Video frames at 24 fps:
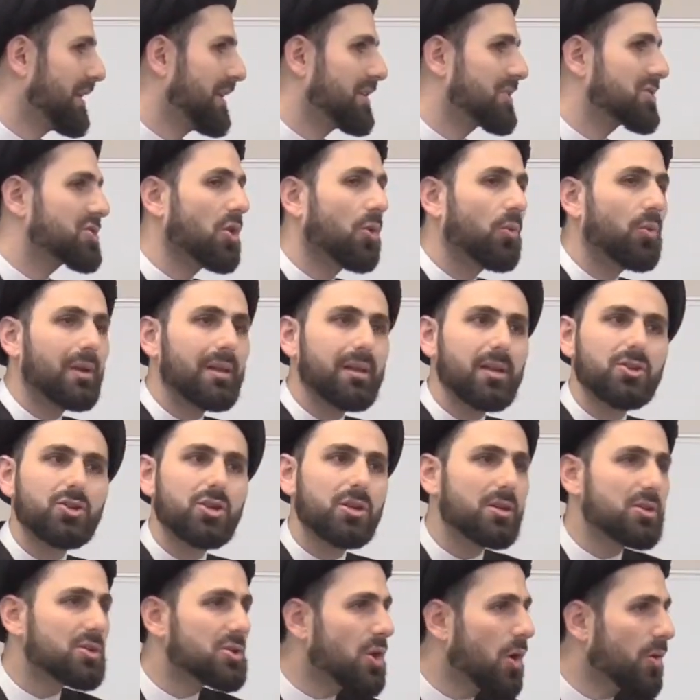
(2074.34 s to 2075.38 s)
So
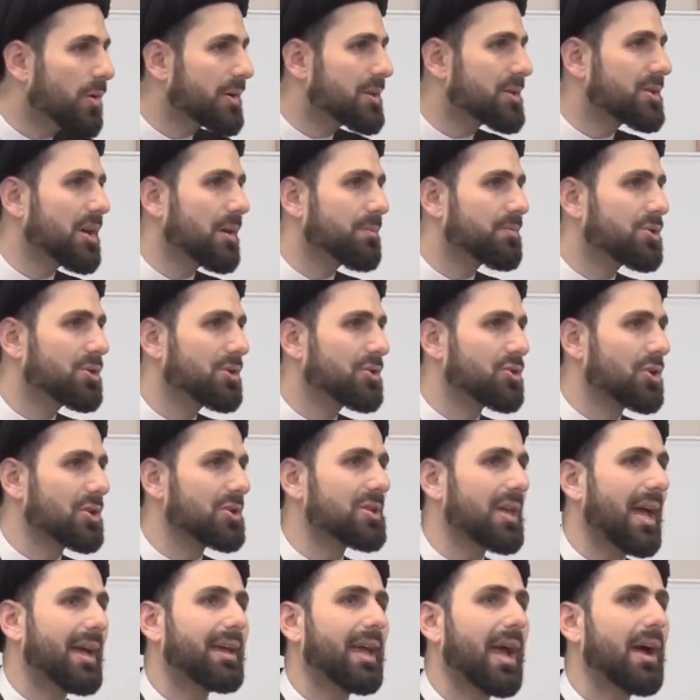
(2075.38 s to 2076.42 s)
religion is no exception. Just
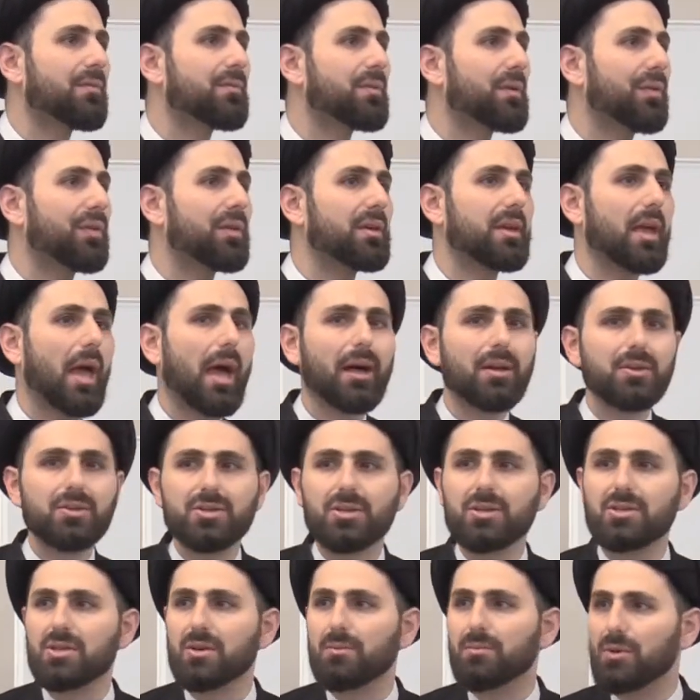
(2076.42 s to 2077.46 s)
like everything else
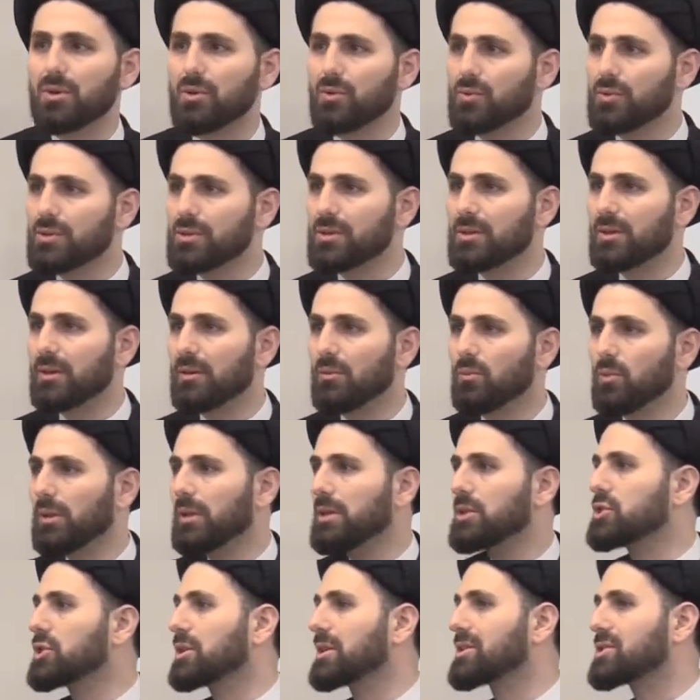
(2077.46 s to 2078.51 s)
is abused,
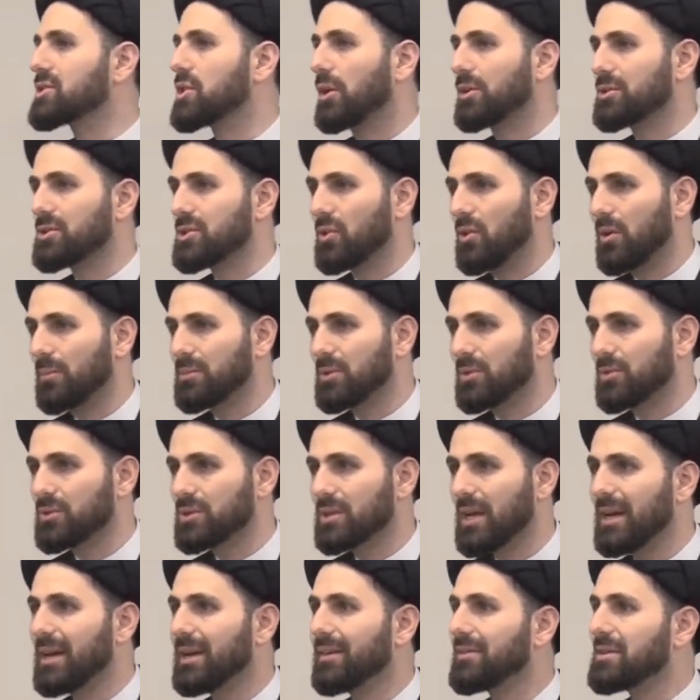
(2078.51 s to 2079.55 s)
religion is also
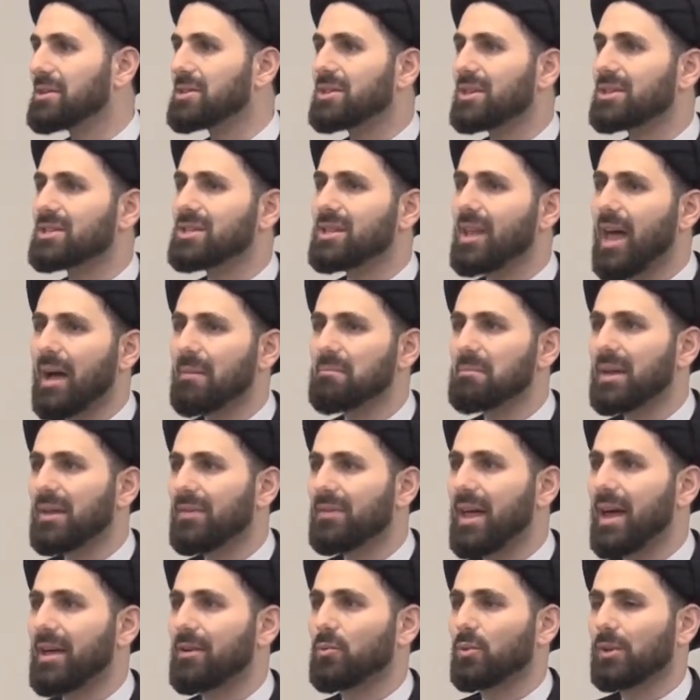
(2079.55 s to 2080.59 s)
abused. This does not mean
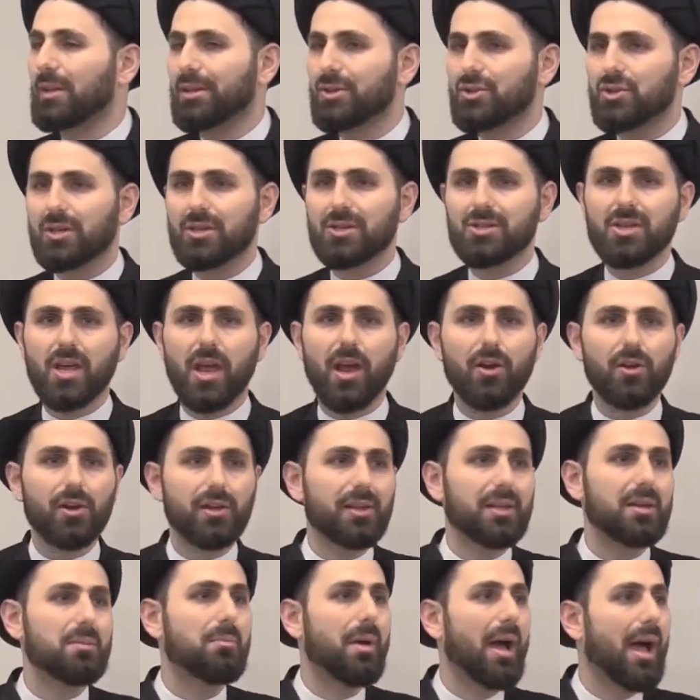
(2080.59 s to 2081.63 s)
that religion is
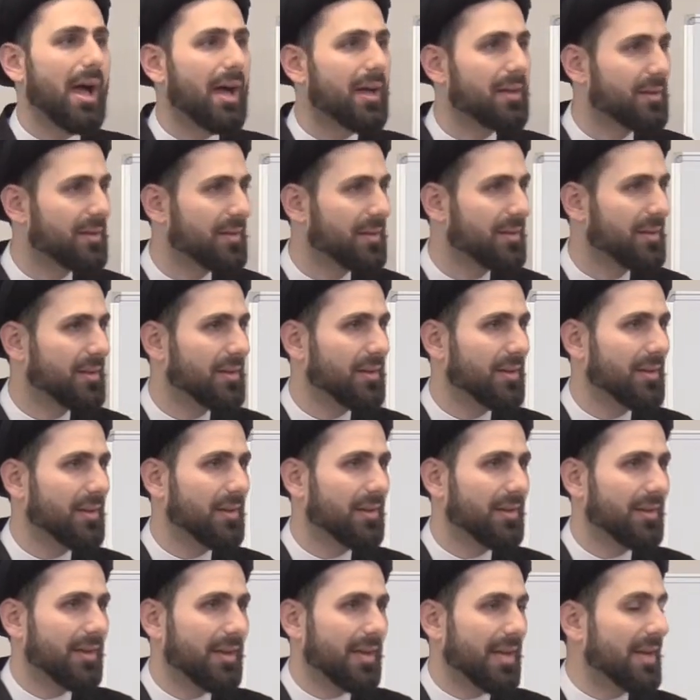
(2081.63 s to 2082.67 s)
inherently bad.
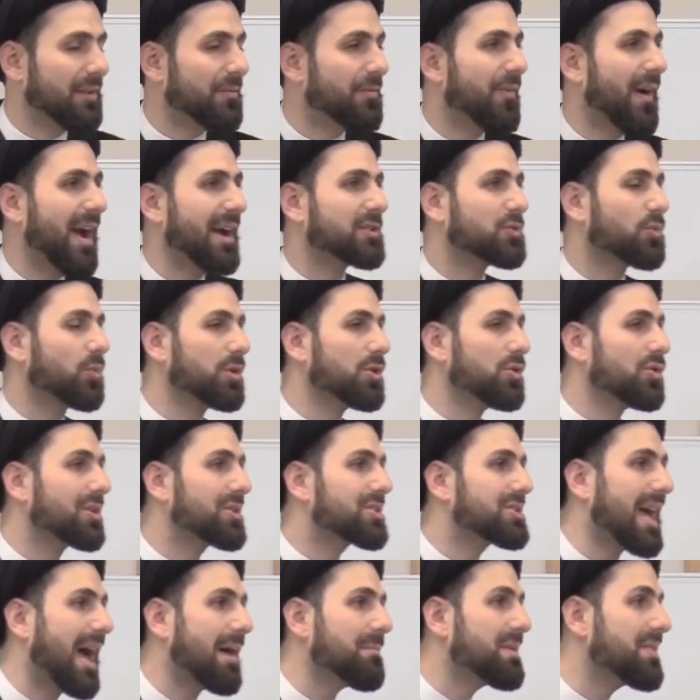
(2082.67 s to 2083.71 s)
In fact, when you
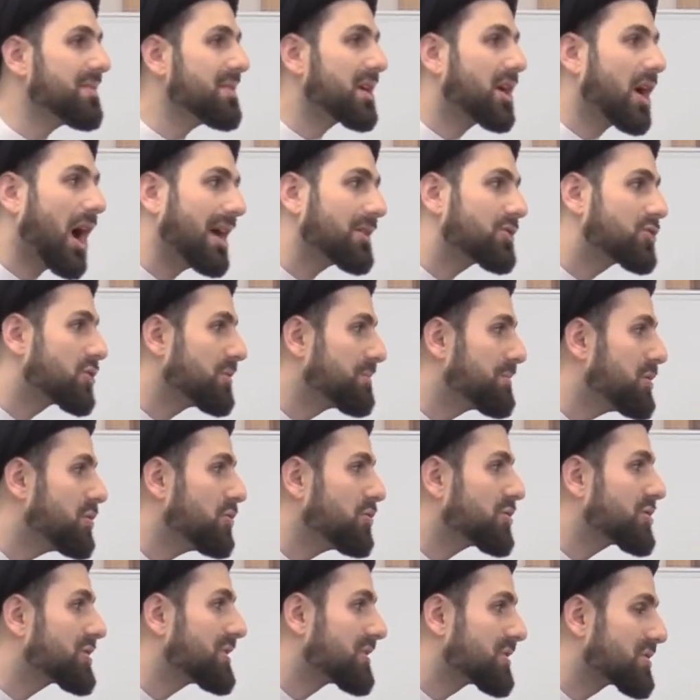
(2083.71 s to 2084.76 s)
examine the
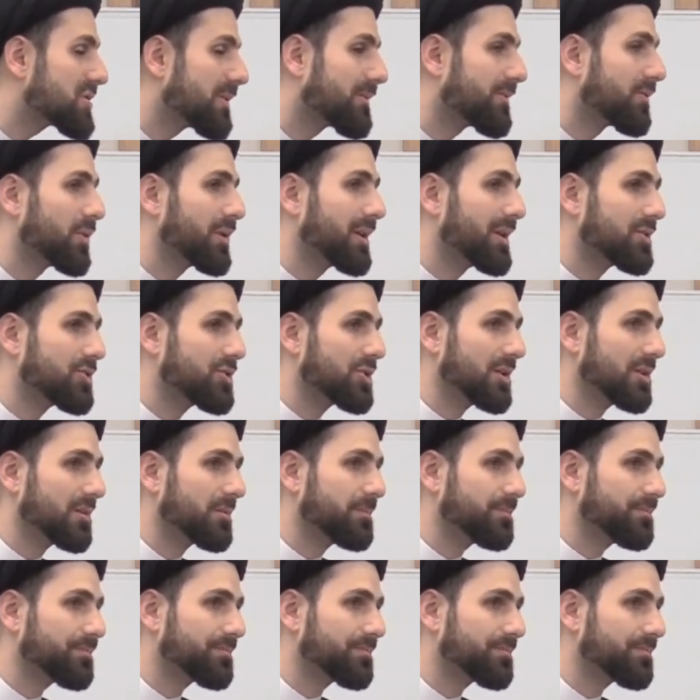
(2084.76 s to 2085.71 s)
contributions of religion,